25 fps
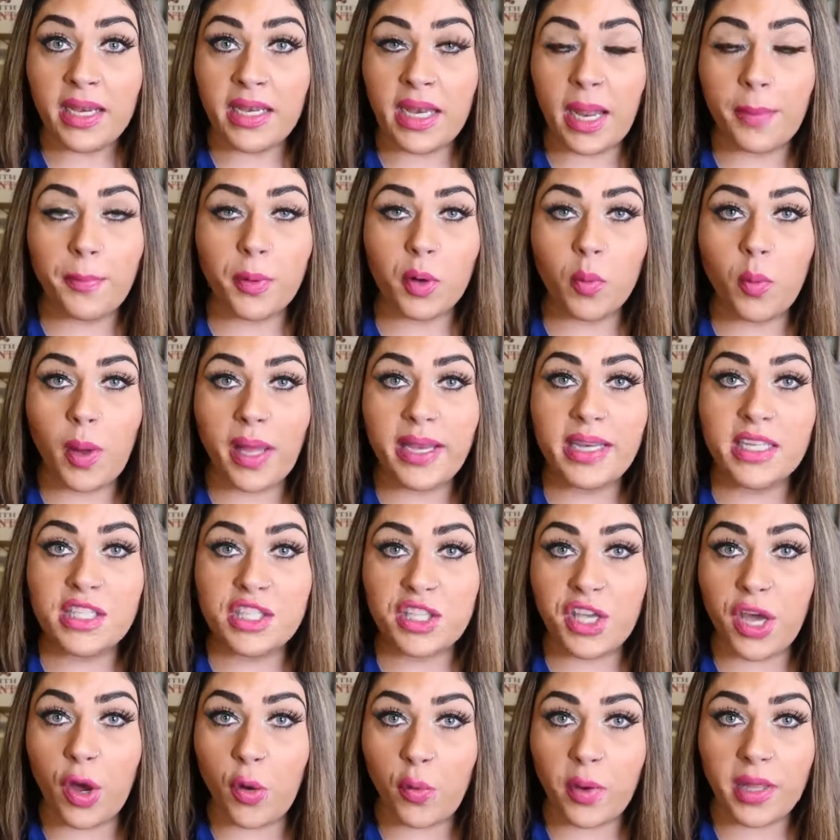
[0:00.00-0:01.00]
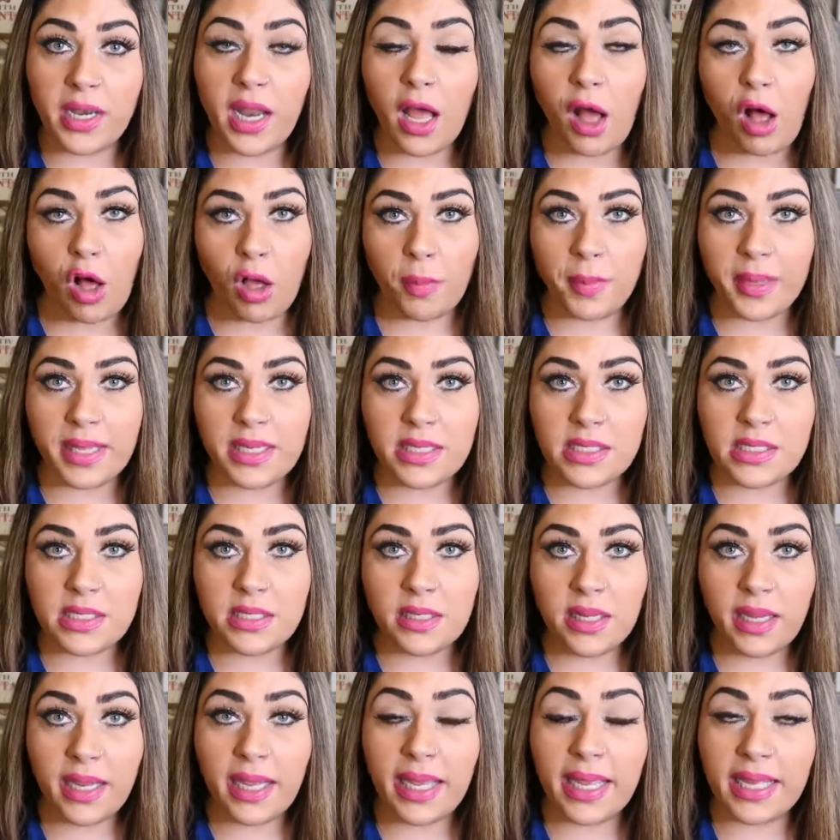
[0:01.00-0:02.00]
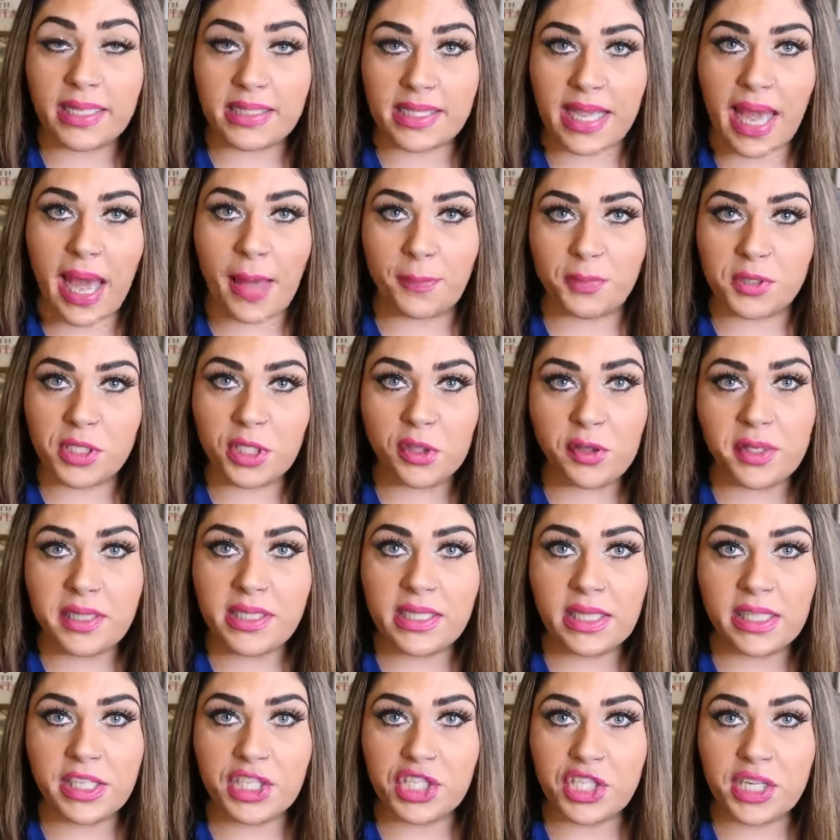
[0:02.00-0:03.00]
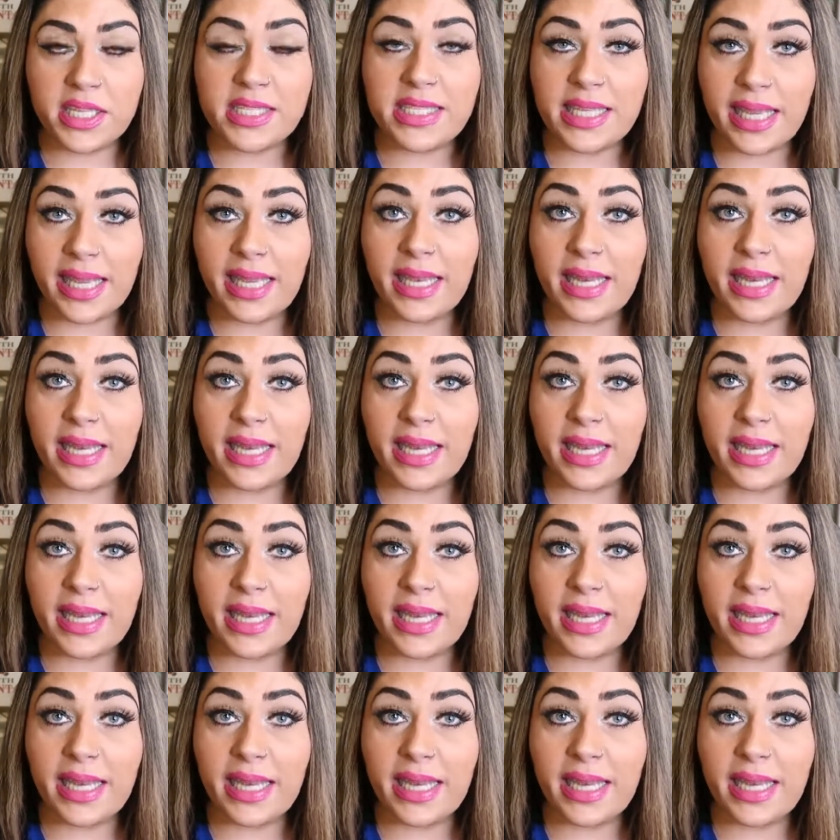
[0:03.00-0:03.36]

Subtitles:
Number 1 is coconut almond. It's absolutely delicious.